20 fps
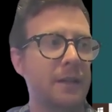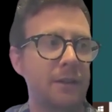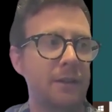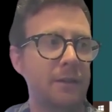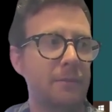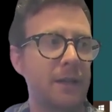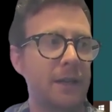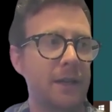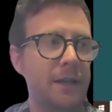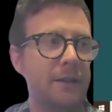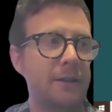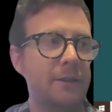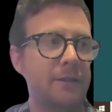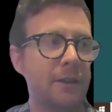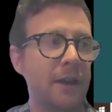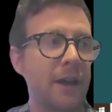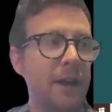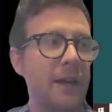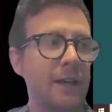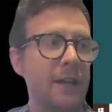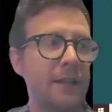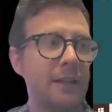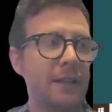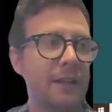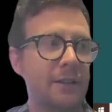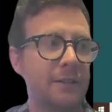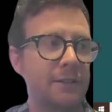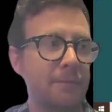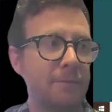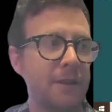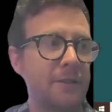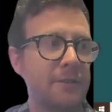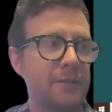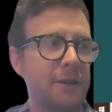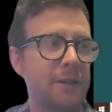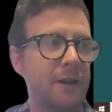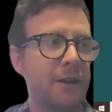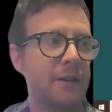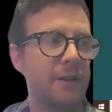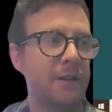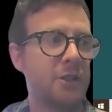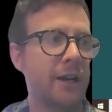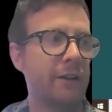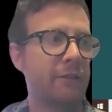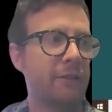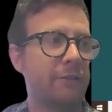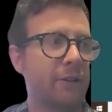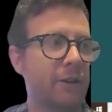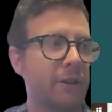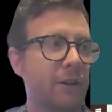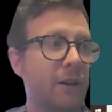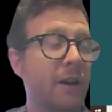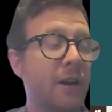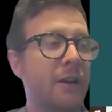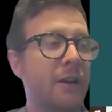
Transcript: to me is the acceptance contract for